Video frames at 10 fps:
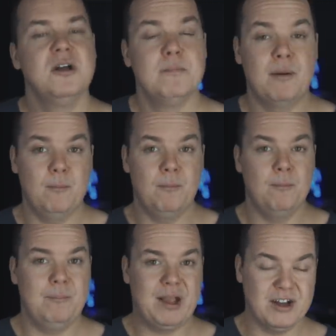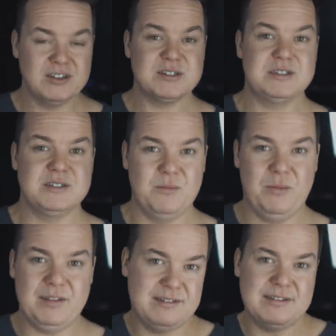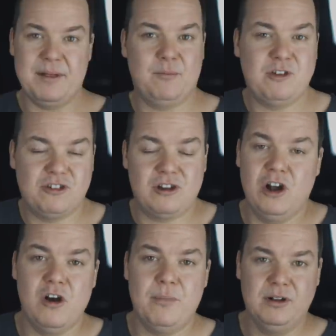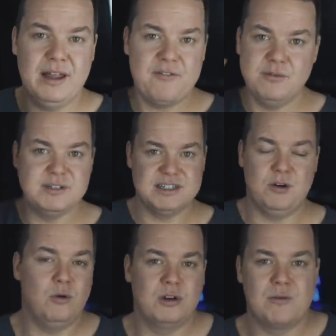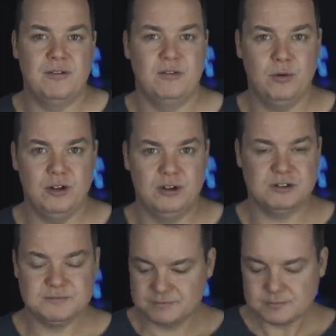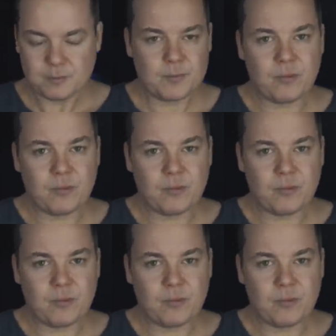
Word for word: But because this is something which is global, everyone does it all around the world,